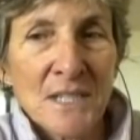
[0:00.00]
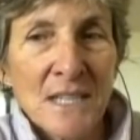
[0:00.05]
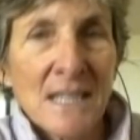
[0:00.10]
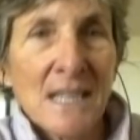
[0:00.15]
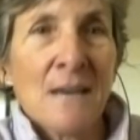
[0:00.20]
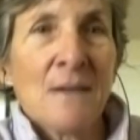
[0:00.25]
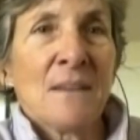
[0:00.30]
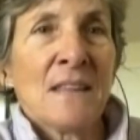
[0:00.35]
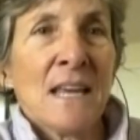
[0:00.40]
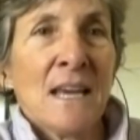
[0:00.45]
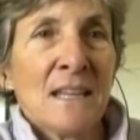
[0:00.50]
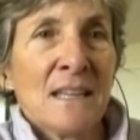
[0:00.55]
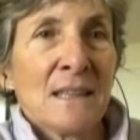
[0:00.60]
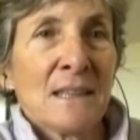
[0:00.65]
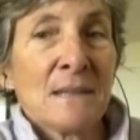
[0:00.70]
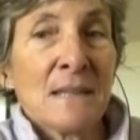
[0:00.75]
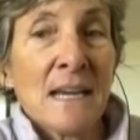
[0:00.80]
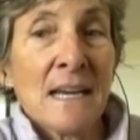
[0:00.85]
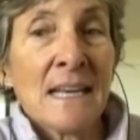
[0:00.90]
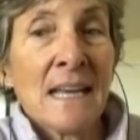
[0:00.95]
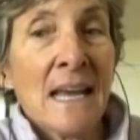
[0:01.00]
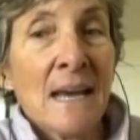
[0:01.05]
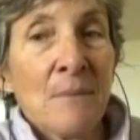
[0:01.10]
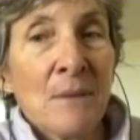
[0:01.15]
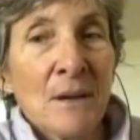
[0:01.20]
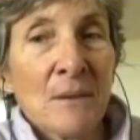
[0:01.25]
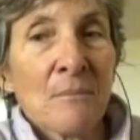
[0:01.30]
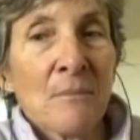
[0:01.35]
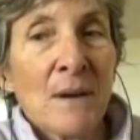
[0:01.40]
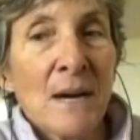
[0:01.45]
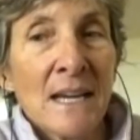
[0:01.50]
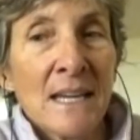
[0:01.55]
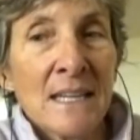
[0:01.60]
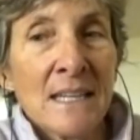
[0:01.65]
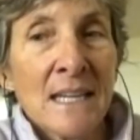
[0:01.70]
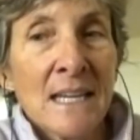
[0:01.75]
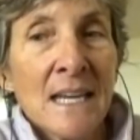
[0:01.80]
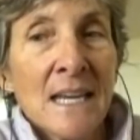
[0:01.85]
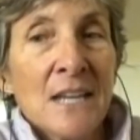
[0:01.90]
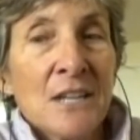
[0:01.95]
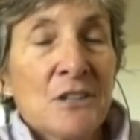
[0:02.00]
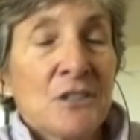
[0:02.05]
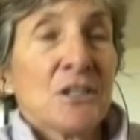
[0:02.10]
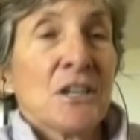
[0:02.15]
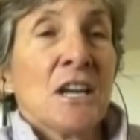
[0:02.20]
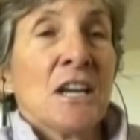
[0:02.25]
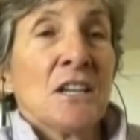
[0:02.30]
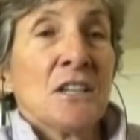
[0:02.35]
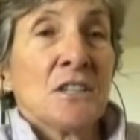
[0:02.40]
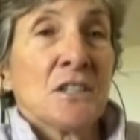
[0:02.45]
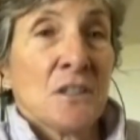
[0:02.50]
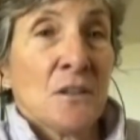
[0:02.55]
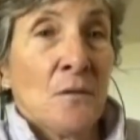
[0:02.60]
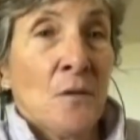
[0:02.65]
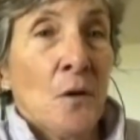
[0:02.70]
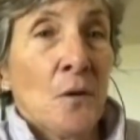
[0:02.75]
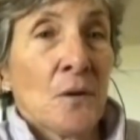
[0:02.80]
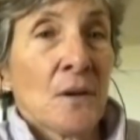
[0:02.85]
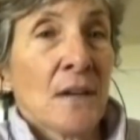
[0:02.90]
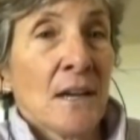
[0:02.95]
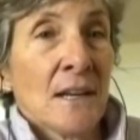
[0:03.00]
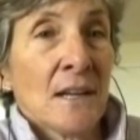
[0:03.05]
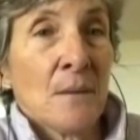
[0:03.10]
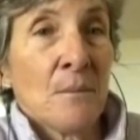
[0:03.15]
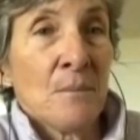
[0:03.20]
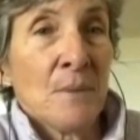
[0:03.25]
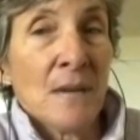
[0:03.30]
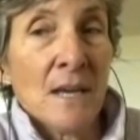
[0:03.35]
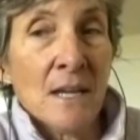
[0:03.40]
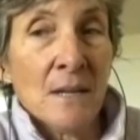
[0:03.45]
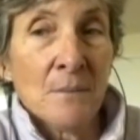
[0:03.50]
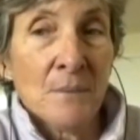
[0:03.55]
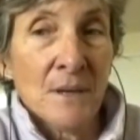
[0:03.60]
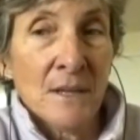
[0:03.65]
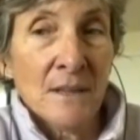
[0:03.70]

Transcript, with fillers: And that, that dynamic might change the vote count a bit.